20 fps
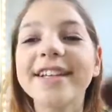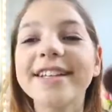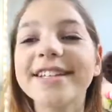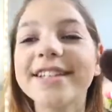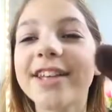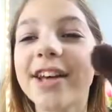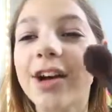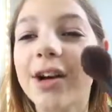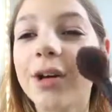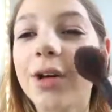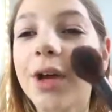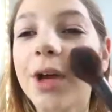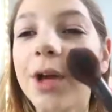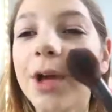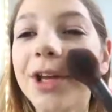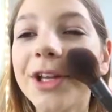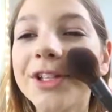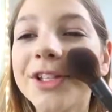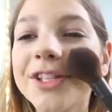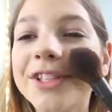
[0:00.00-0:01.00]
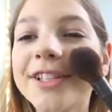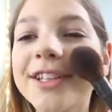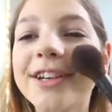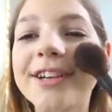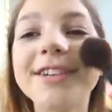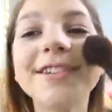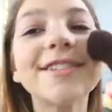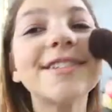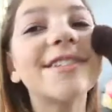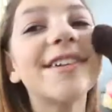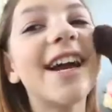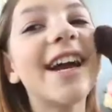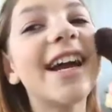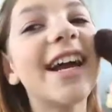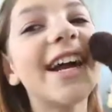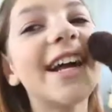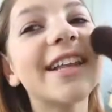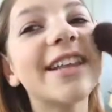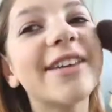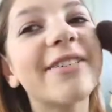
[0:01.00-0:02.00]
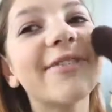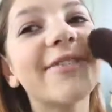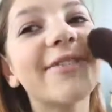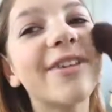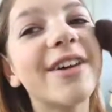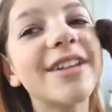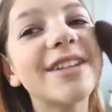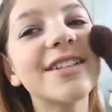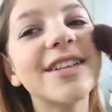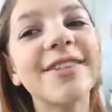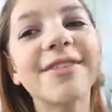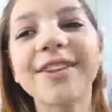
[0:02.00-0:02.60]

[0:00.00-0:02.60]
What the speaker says: So it just goes right at the front